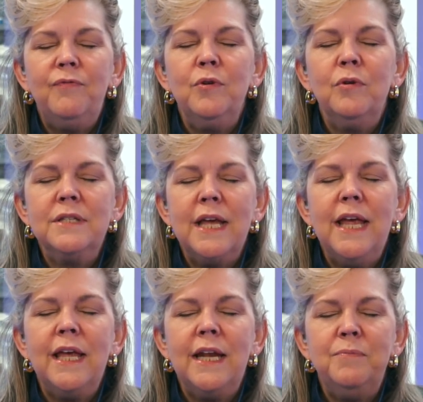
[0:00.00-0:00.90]
fuel
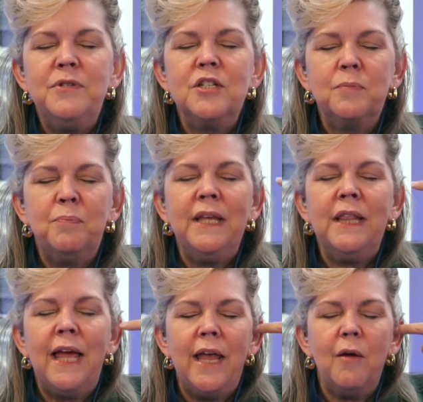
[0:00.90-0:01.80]
tank and just be
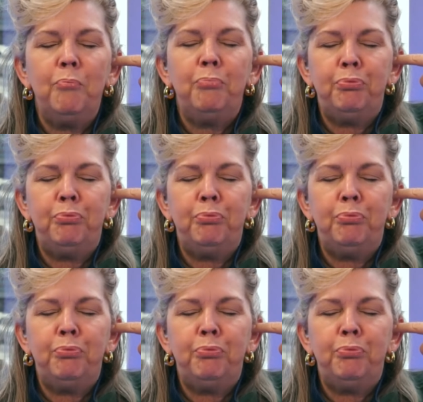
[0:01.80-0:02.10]
like,